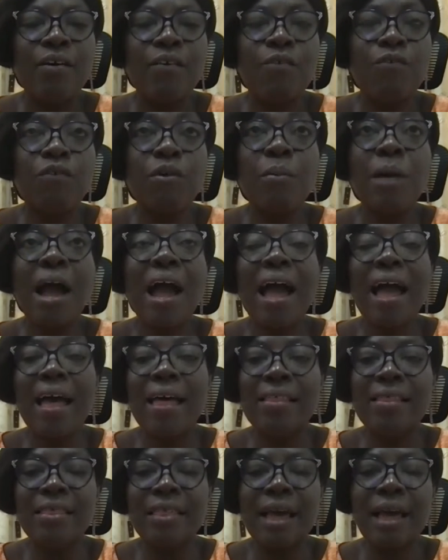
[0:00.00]
from
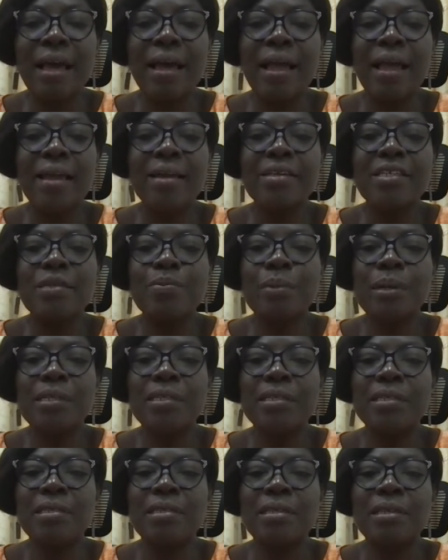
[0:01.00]
other
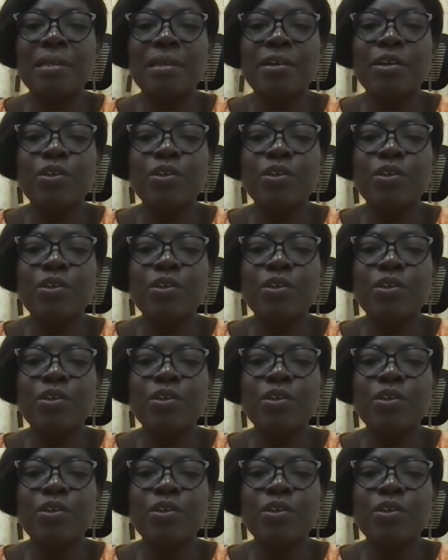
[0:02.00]
experts